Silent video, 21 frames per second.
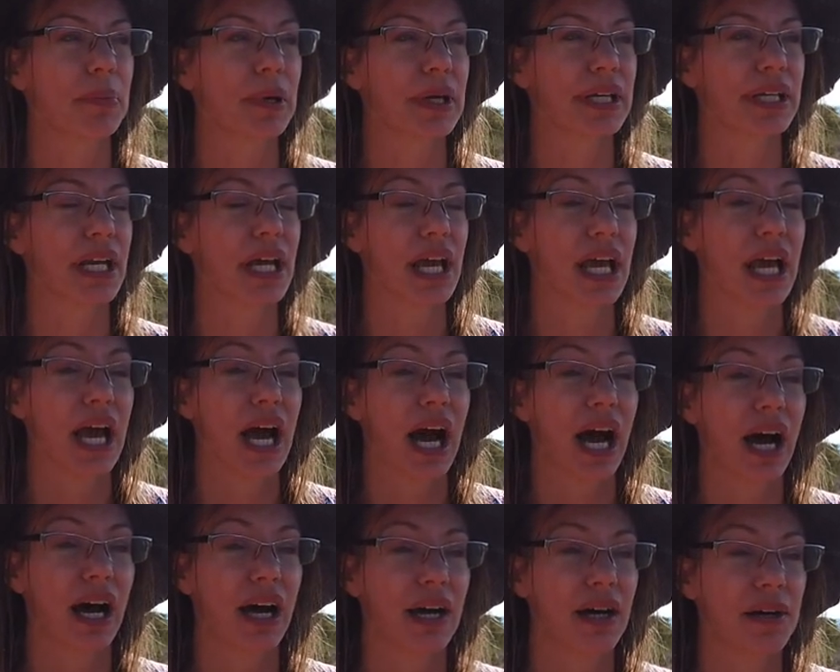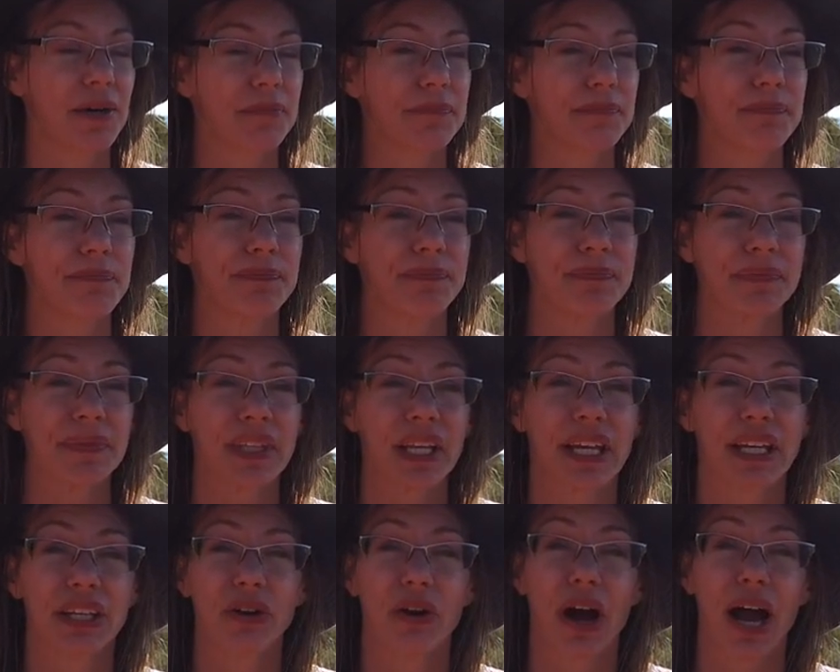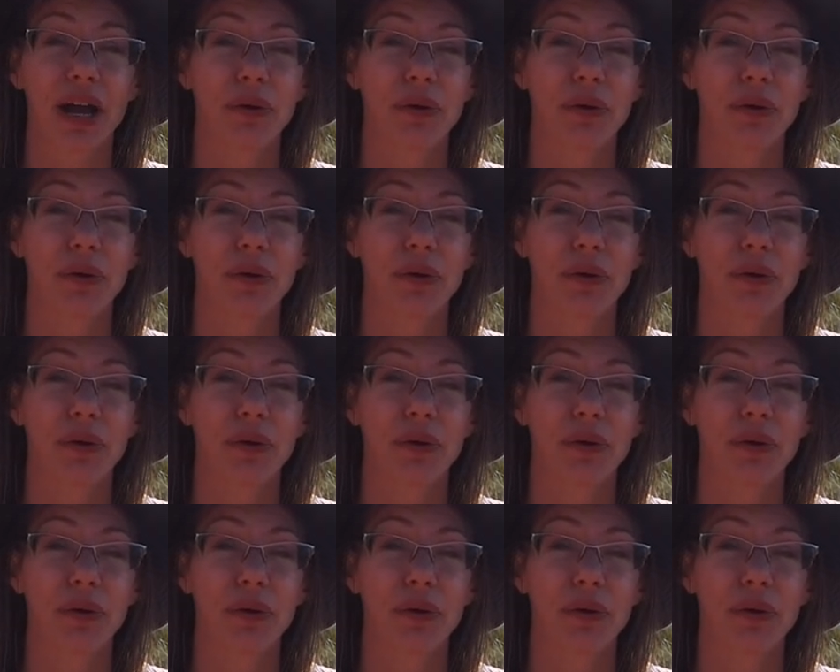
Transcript: But, you know,